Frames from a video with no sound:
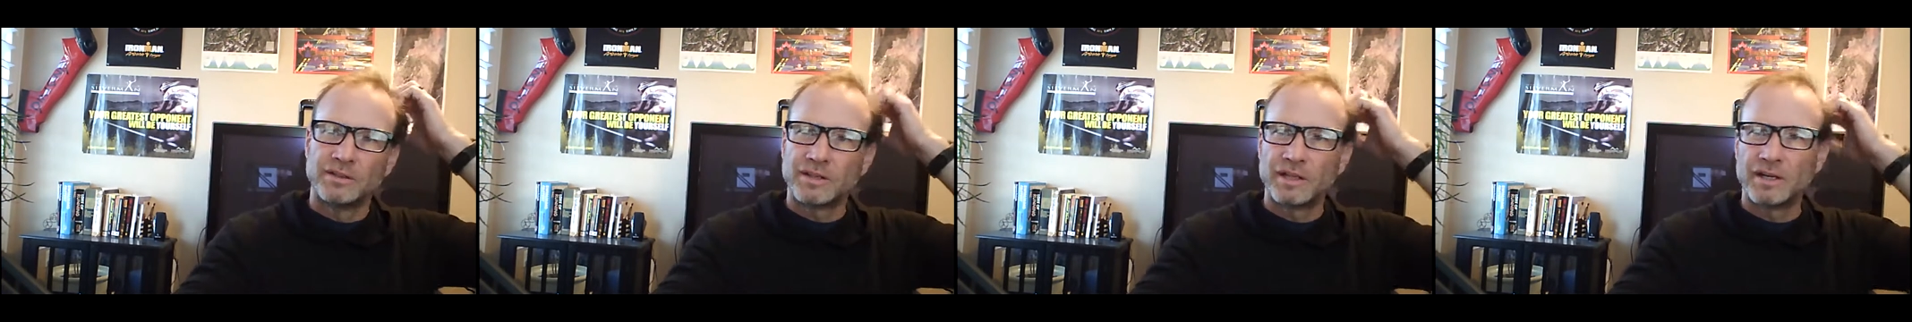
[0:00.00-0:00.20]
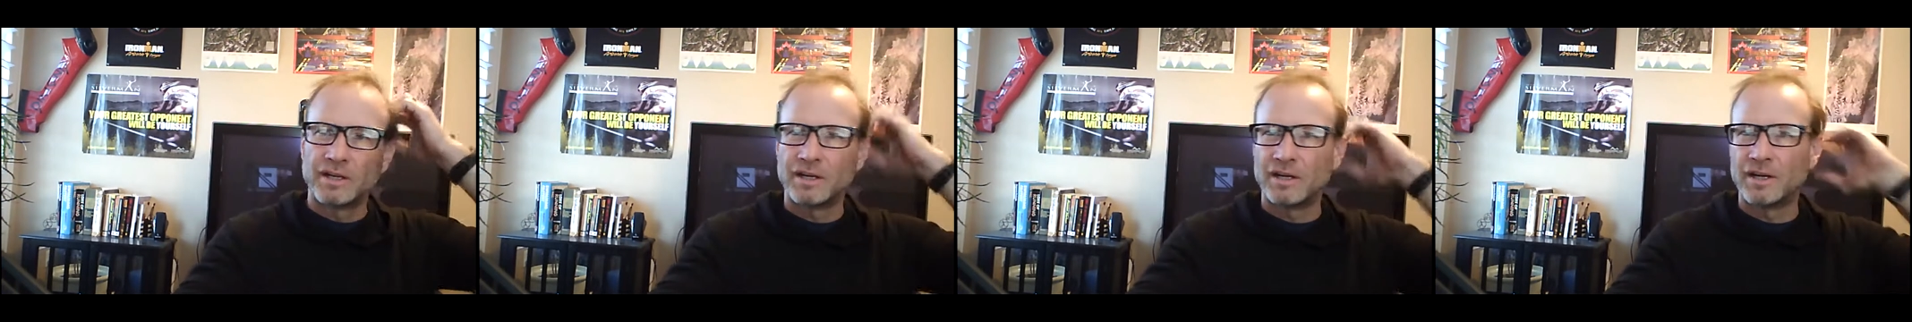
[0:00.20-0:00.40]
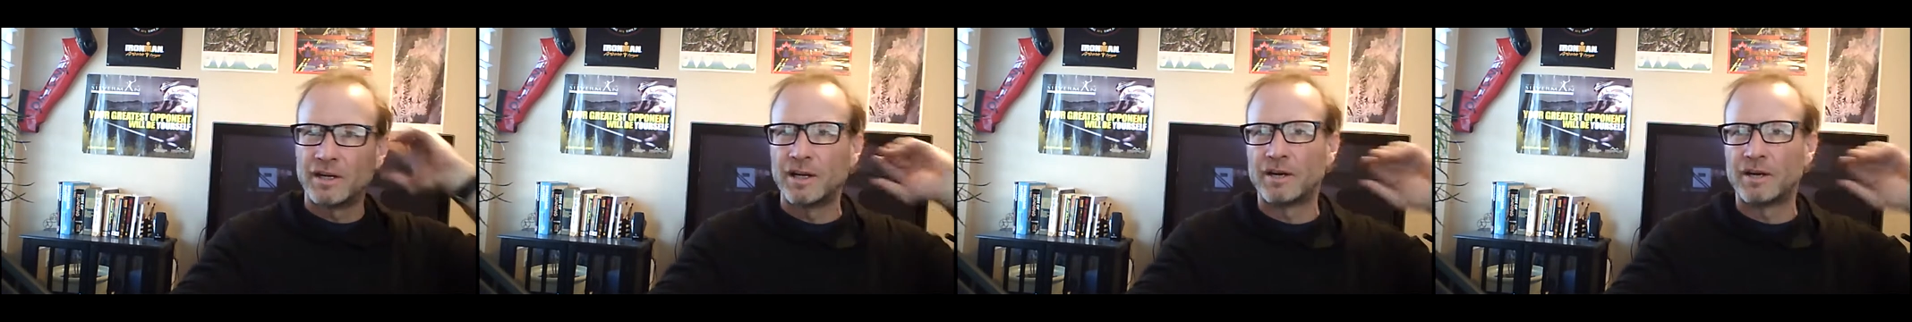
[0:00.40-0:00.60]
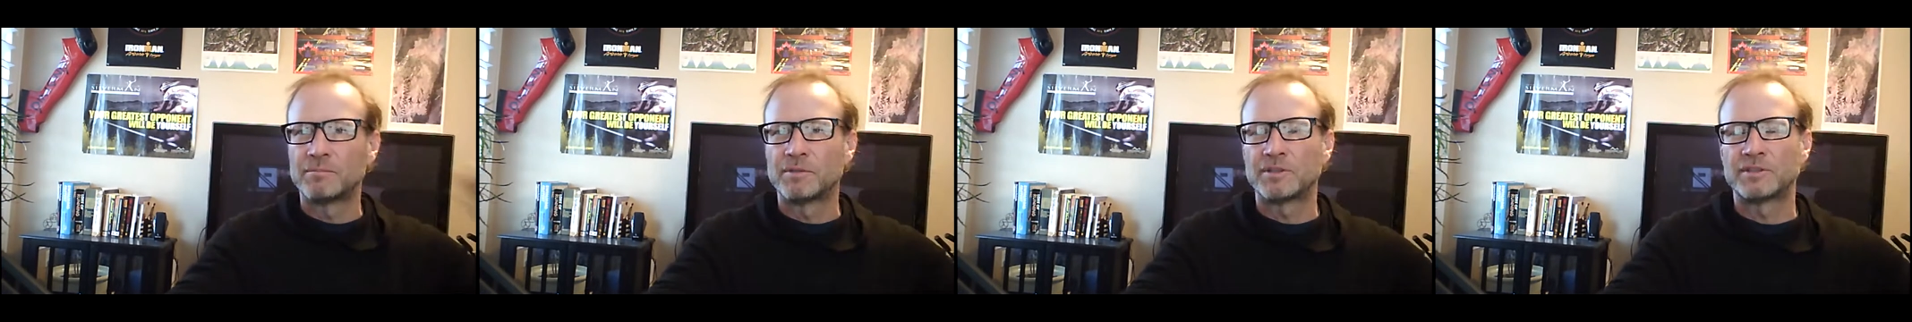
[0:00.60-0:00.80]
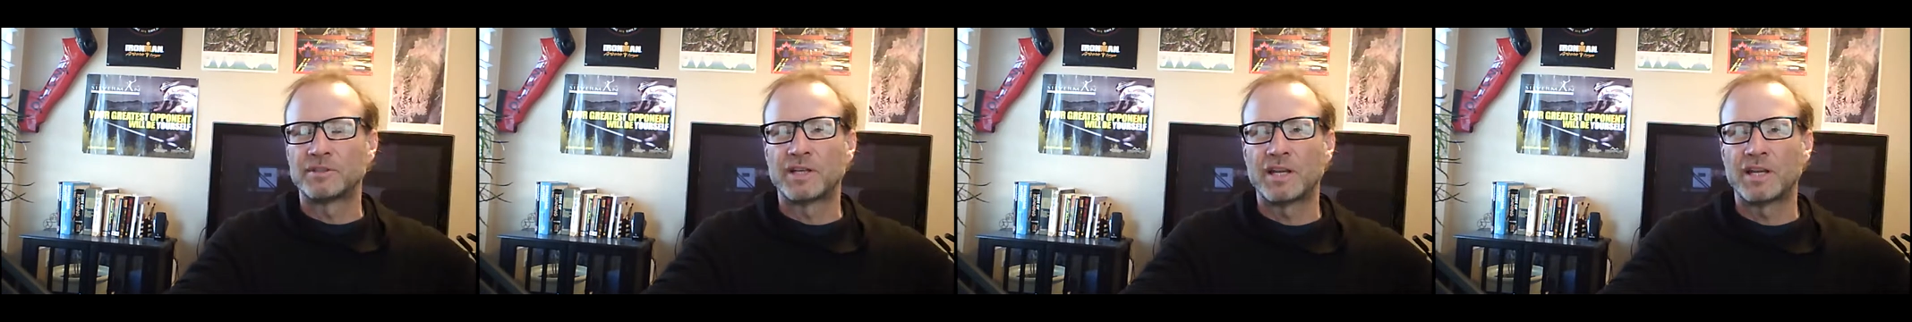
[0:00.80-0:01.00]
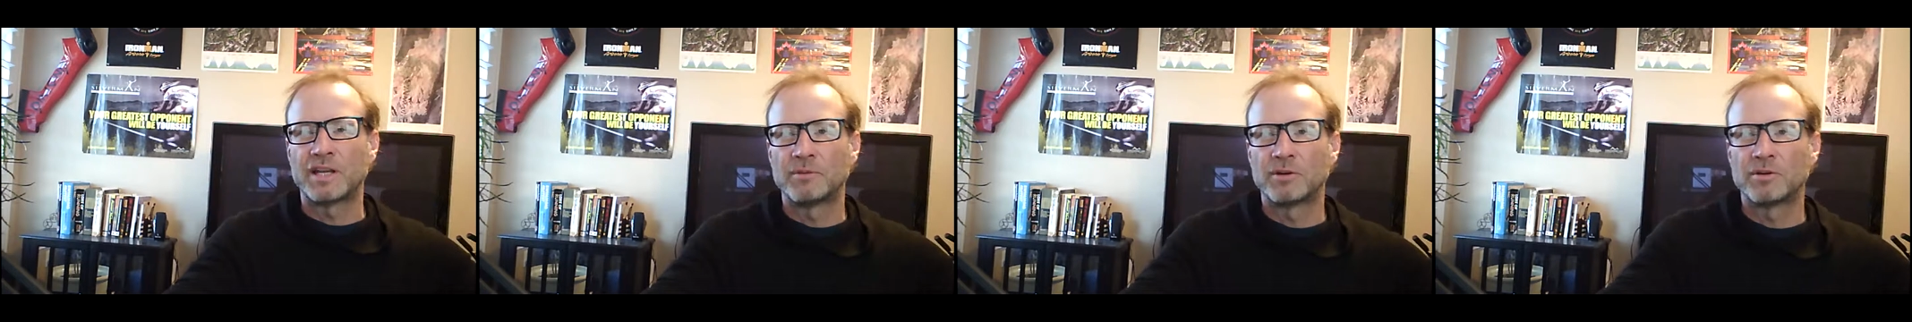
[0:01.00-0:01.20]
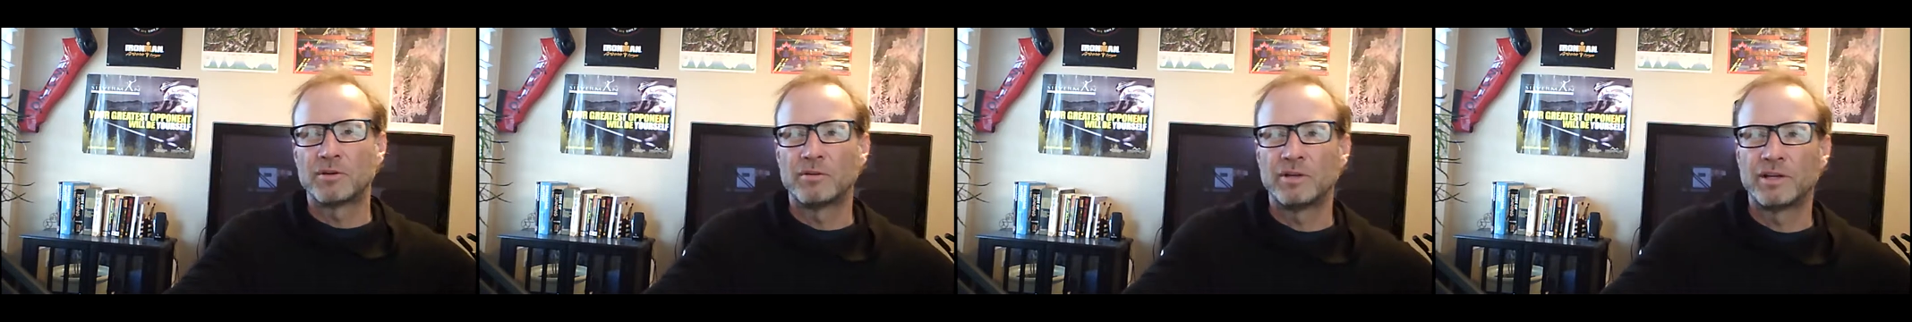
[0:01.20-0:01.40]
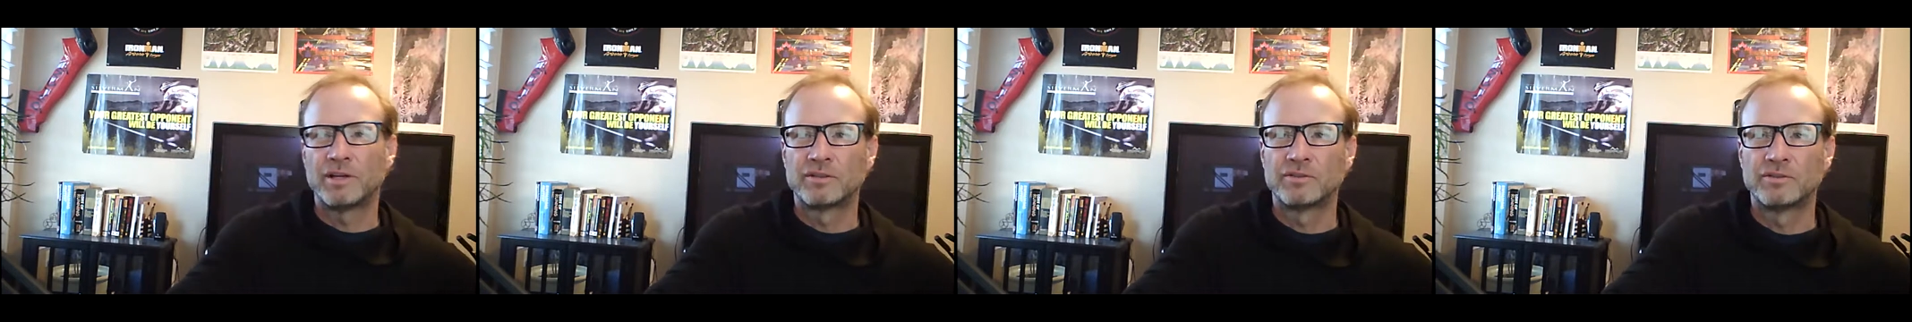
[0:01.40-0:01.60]
how much
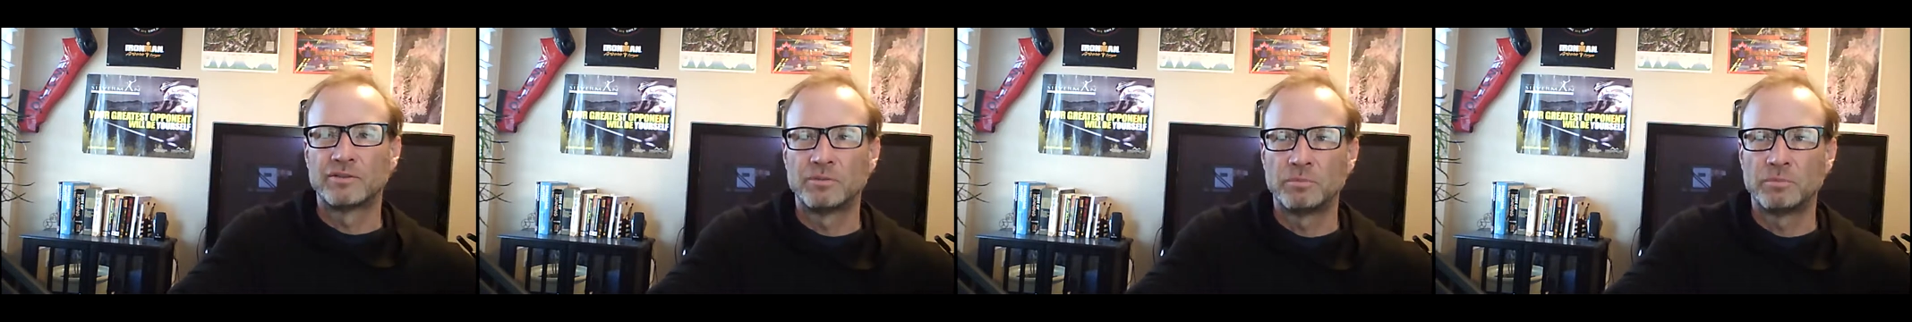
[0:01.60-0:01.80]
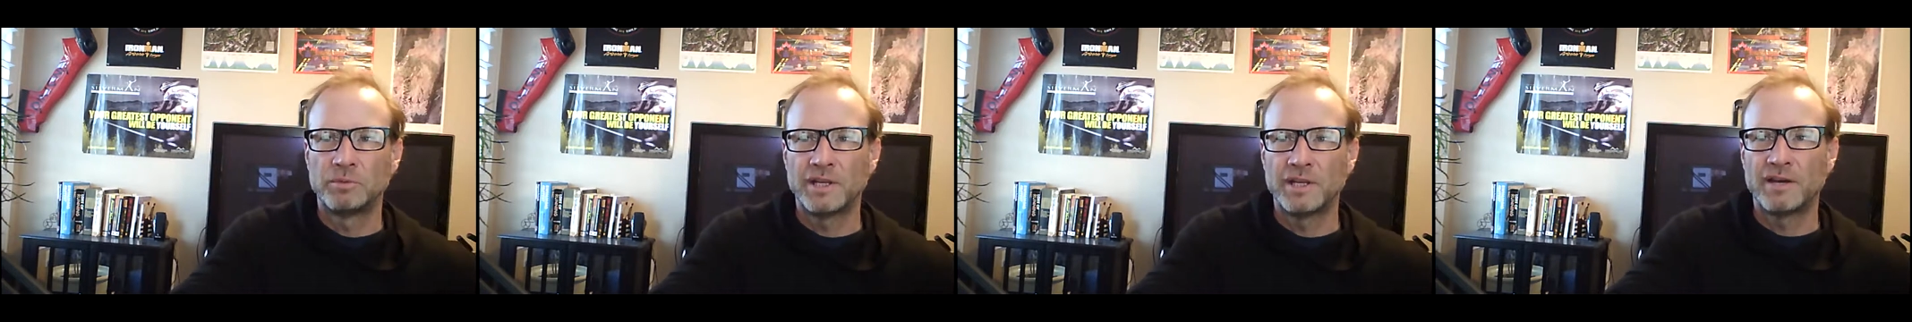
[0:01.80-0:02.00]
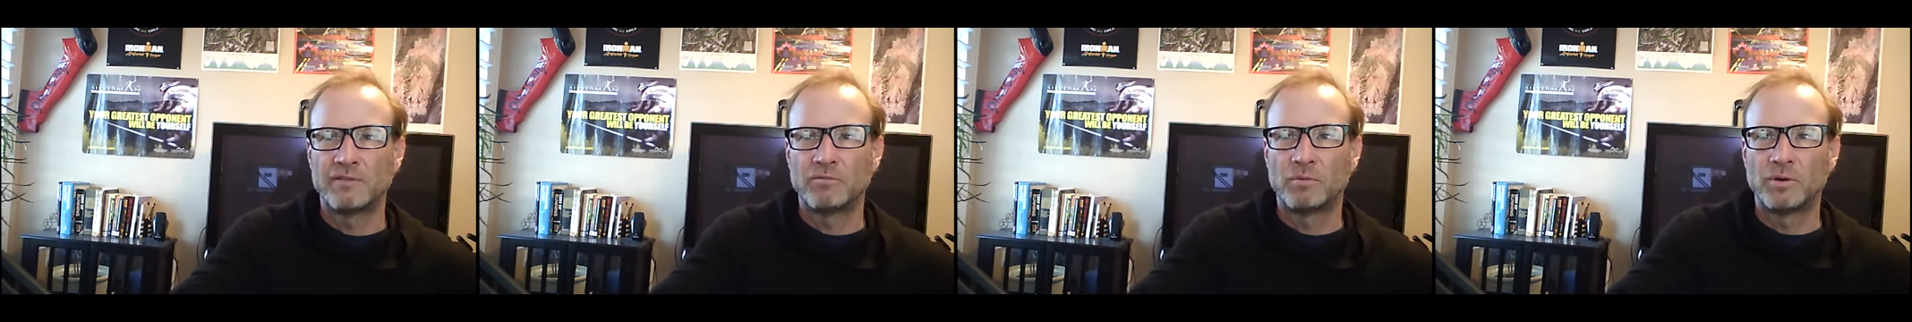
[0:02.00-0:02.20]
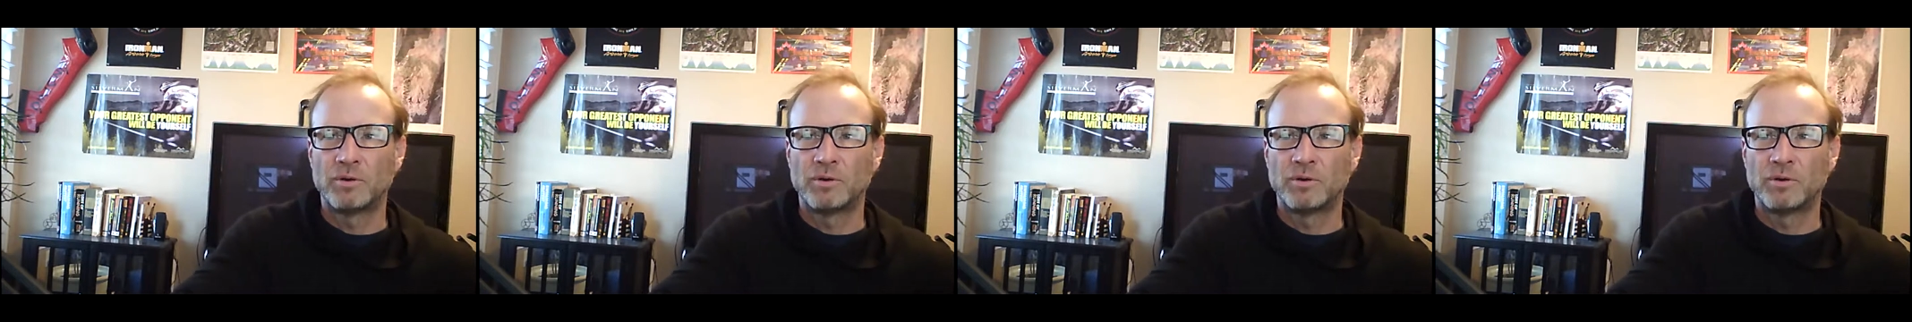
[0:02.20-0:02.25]
chemical energy we have,